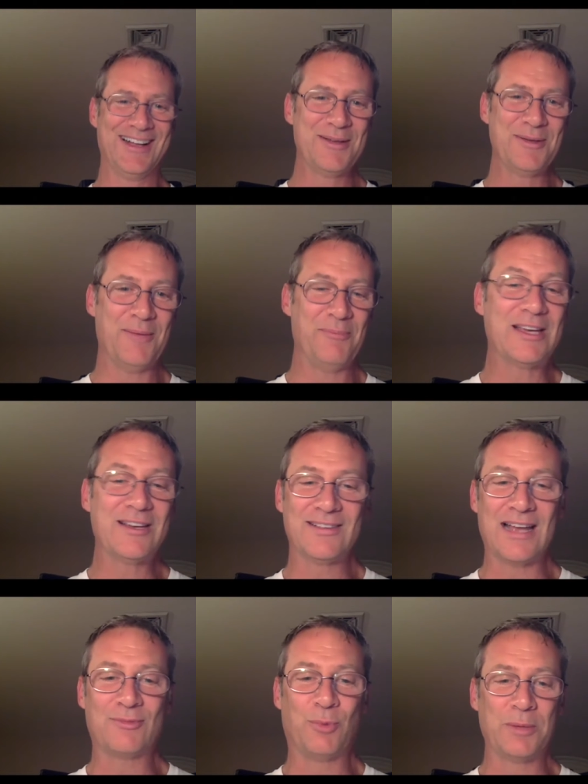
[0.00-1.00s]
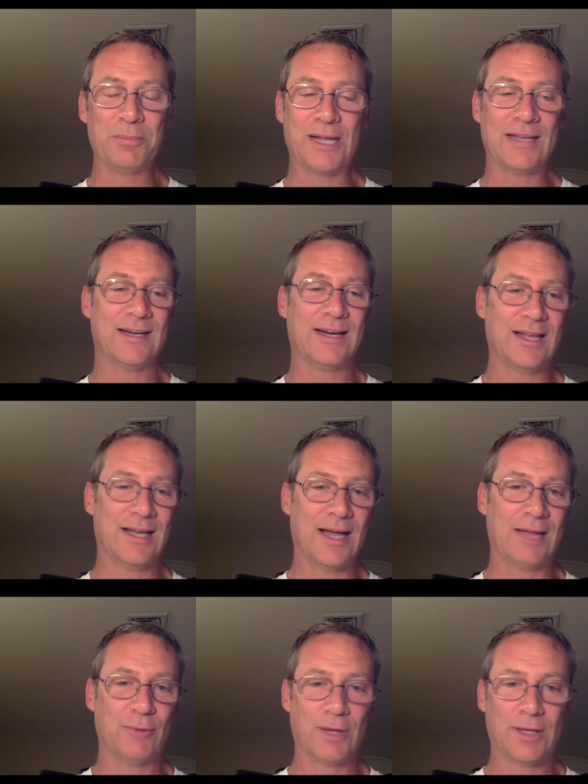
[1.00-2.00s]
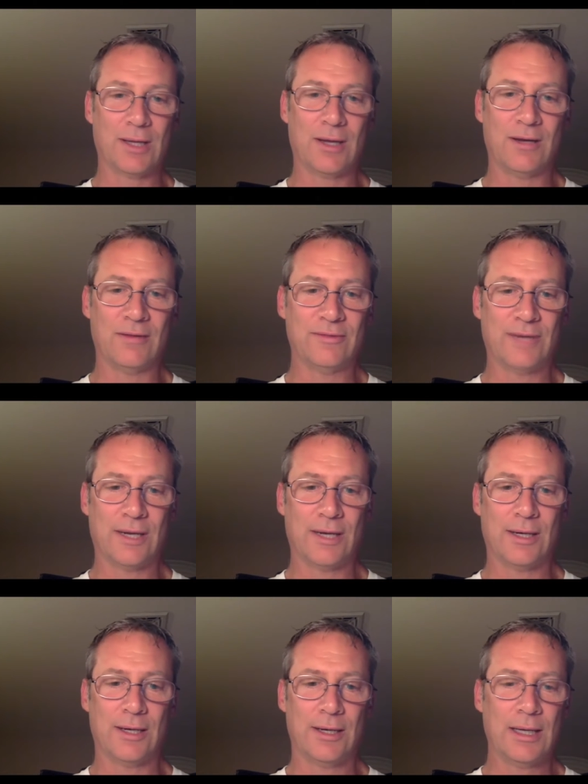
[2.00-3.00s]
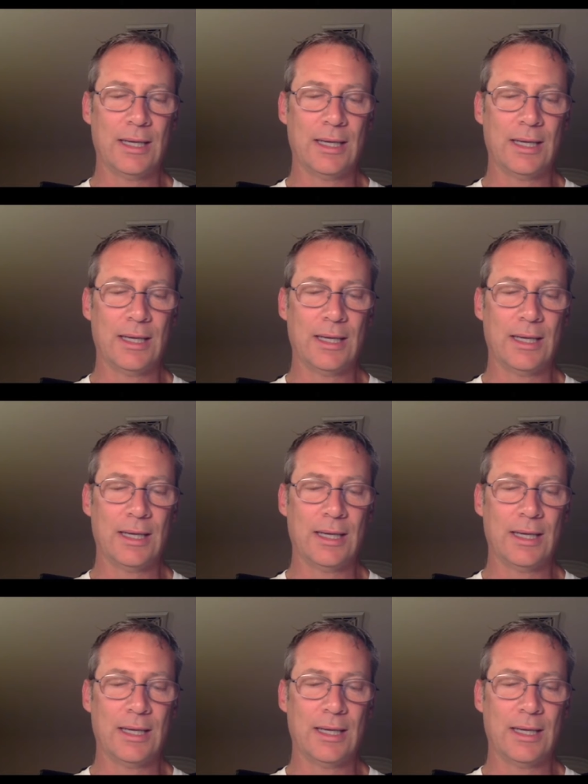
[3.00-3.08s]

because that's one plant that I really love.